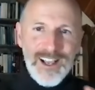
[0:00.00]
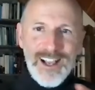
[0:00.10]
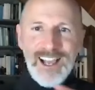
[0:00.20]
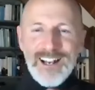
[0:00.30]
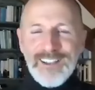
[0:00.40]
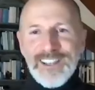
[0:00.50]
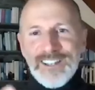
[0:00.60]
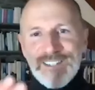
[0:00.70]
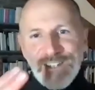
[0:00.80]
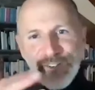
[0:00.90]
and I think
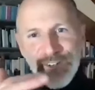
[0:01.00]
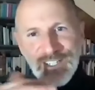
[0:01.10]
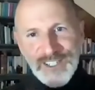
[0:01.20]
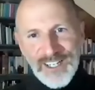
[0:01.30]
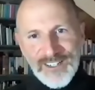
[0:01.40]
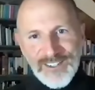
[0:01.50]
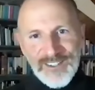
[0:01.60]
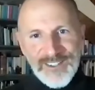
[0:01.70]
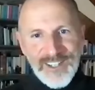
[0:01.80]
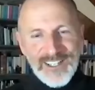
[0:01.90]
it's interesting
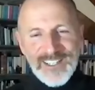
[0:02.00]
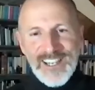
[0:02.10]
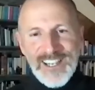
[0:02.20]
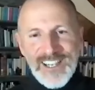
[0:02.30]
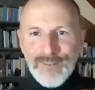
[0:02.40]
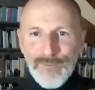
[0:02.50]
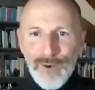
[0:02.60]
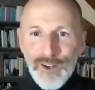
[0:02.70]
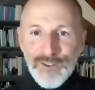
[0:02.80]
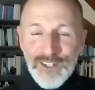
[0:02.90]
that, yes, it
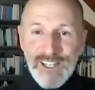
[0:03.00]
follows.